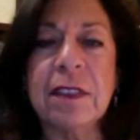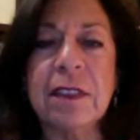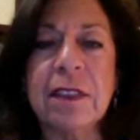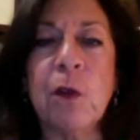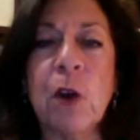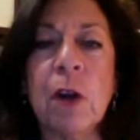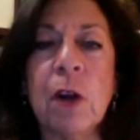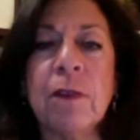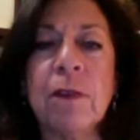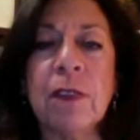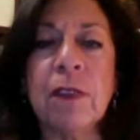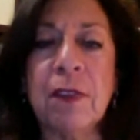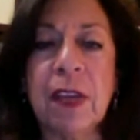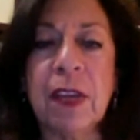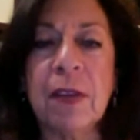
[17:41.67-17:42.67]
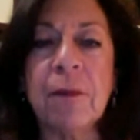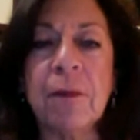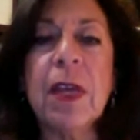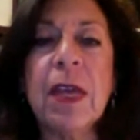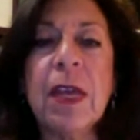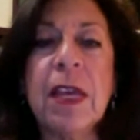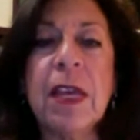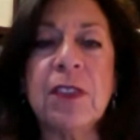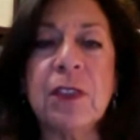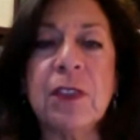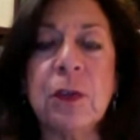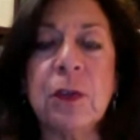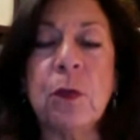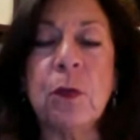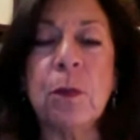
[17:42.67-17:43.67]
form of living is
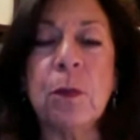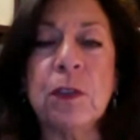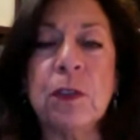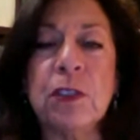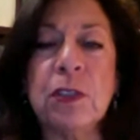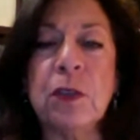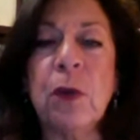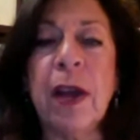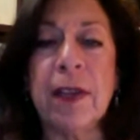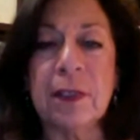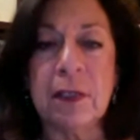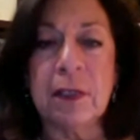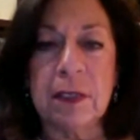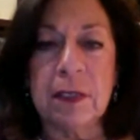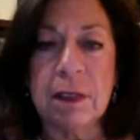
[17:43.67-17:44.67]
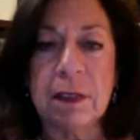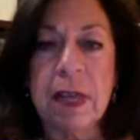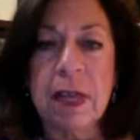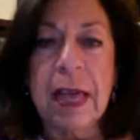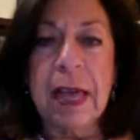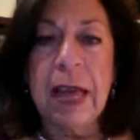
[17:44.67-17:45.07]
to pursue excellence,